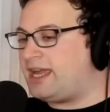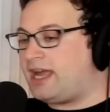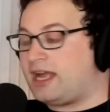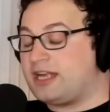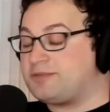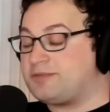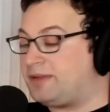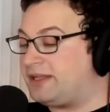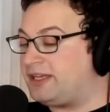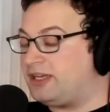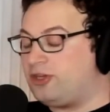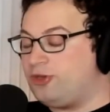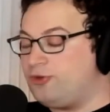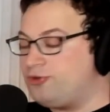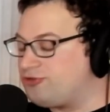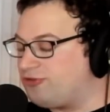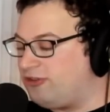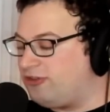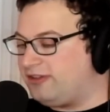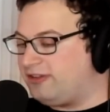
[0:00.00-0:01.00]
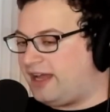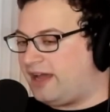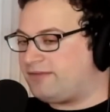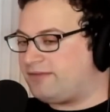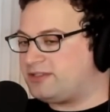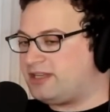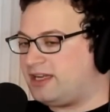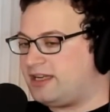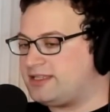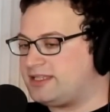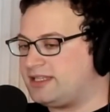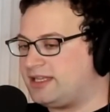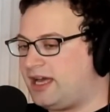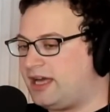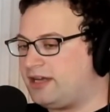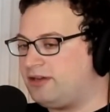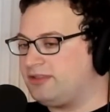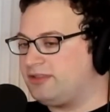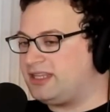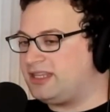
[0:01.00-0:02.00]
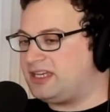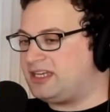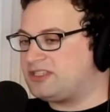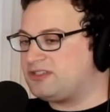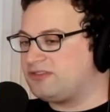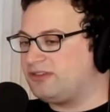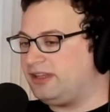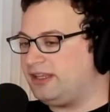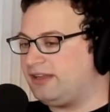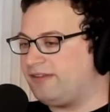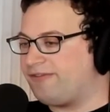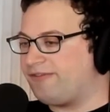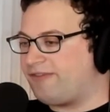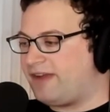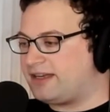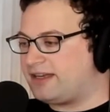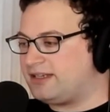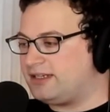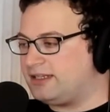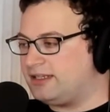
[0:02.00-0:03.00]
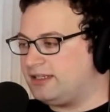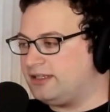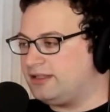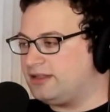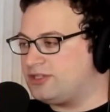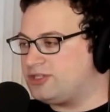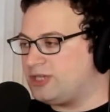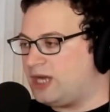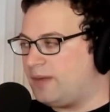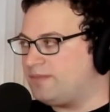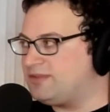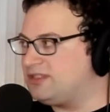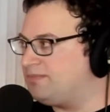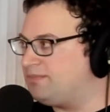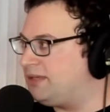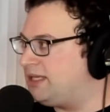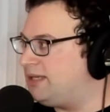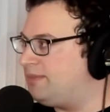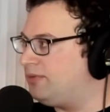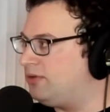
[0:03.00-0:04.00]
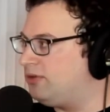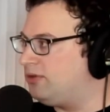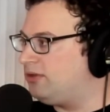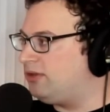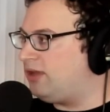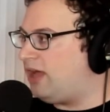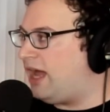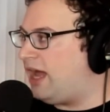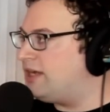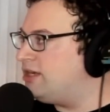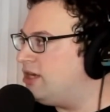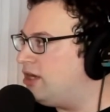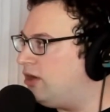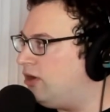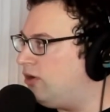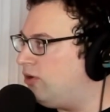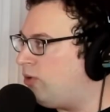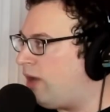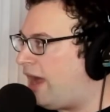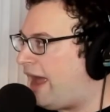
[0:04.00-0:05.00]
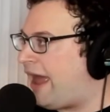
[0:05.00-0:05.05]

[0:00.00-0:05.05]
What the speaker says: AI is playing a huge role in advertising. I don't think it's really affecting the jobs of people I know